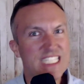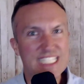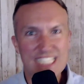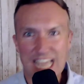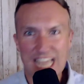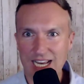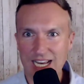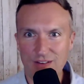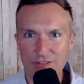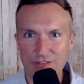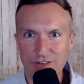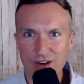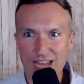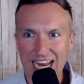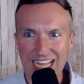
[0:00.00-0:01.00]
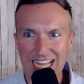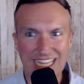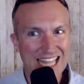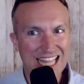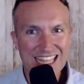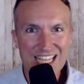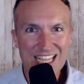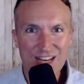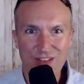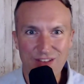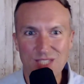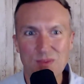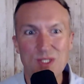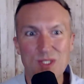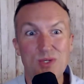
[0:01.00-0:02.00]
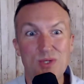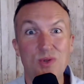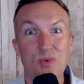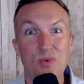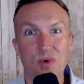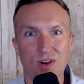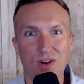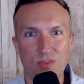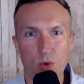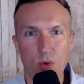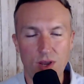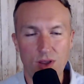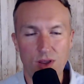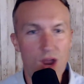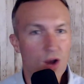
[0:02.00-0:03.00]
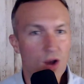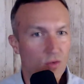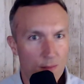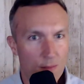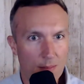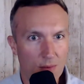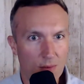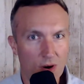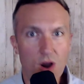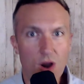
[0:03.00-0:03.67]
set it and forget it. Let the investment do the work for you. Remember,